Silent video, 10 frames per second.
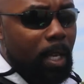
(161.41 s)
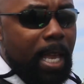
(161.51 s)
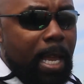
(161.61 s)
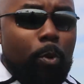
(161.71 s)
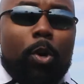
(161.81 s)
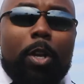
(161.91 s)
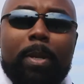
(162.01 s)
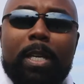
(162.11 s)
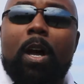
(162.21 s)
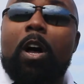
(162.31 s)
And we're going to
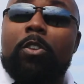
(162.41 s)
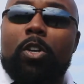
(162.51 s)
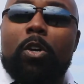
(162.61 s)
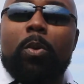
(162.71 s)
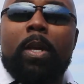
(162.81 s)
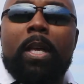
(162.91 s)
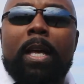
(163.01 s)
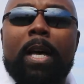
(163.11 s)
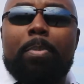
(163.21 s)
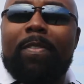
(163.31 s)
be also
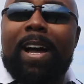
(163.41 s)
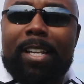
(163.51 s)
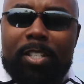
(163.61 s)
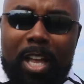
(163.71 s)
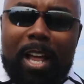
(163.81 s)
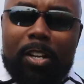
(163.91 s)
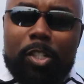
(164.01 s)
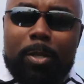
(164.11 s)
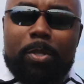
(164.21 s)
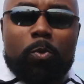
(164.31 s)
providing
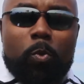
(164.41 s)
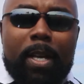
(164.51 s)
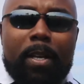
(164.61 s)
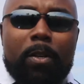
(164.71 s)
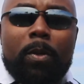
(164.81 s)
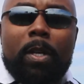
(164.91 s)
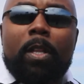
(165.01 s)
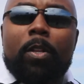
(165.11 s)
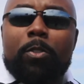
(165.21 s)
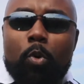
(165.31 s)
scholarships as well.
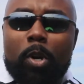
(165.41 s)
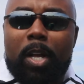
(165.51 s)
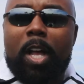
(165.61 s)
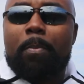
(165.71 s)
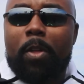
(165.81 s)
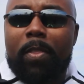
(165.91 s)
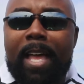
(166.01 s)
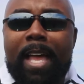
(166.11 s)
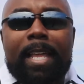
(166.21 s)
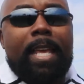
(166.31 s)
There's more to come on
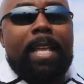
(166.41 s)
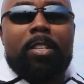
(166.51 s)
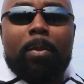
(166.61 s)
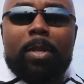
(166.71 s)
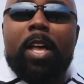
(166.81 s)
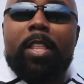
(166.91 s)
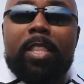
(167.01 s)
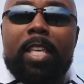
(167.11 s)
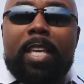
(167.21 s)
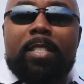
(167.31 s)
that and some of the other
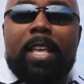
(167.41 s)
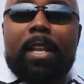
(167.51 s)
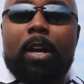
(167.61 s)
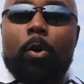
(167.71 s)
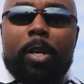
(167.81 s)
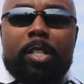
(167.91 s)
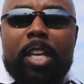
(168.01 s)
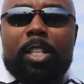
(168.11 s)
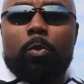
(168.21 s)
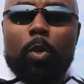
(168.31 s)
things that our
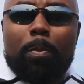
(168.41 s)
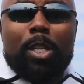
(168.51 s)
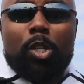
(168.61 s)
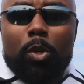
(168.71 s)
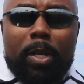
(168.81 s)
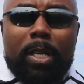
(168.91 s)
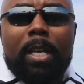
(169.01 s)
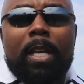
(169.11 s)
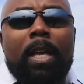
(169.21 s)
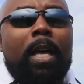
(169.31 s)
organization will be doing.
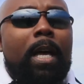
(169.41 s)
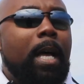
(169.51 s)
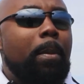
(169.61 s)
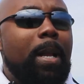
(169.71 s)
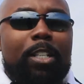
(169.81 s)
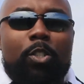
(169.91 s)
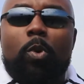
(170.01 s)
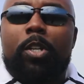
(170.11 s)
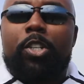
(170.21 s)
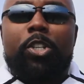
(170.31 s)
But I just
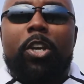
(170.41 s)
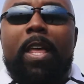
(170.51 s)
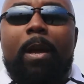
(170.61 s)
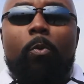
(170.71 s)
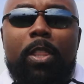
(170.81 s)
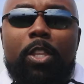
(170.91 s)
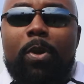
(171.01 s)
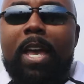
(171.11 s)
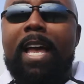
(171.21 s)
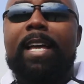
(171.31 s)
wanted to share that with you
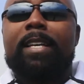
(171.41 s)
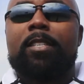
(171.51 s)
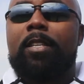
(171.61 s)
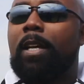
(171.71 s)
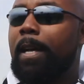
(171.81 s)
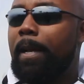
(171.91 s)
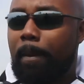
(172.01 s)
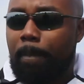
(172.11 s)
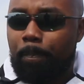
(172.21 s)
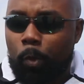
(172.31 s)
guys.
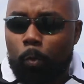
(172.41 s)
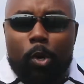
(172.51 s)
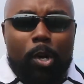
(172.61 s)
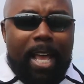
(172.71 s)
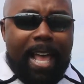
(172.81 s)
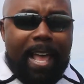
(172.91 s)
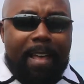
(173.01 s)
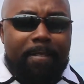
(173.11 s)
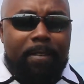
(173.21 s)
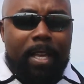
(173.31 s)
We're going to
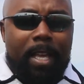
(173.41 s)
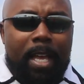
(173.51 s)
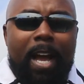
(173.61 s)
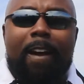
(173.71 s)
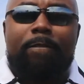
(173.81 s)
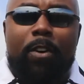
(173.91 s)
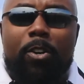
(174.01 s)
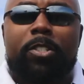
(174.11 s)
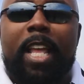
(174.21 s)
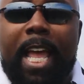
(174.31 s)
have our
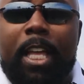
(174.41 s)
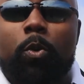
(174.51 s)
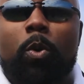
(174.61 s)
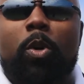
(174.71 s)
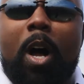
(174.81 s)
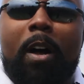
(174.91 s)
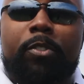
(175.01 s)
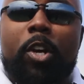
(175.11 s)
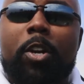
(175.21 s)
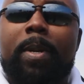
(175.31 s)
first annual golf
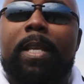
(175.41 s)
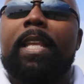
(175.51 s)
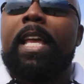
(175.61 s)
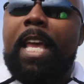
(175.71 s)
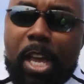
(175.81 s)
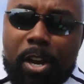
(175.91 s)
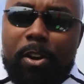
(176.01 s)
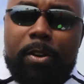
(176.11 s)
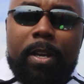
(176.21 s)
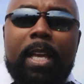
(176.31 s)
tournament
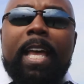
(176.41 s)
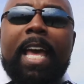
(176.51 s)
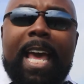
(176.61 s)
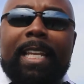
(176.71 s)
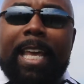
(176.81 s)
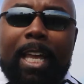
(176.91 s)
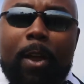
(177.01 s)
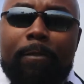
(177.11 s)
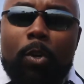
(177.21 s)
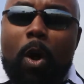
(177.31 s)
here at Lake
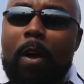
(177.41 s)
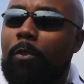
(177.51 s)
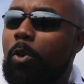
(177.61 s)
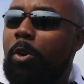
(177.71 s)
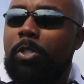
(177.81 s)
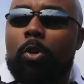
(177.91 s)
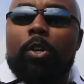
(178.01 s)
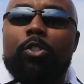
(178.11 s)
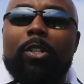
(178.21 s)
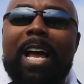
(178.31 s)
Hefner Golf Course
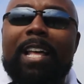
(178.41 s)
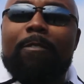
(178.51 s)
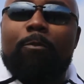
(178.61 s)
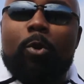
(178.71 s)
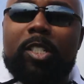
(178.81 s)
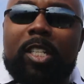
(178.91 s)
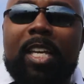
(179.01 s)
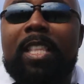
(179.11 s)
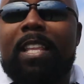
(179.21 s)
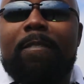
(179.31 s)
on July the
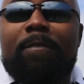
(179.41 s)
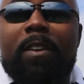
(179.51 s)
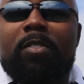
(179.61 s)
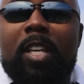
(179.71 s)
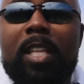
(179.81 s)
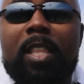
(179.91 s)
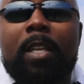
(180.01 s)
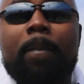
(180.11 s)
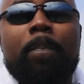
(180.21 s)
14th and the 15th.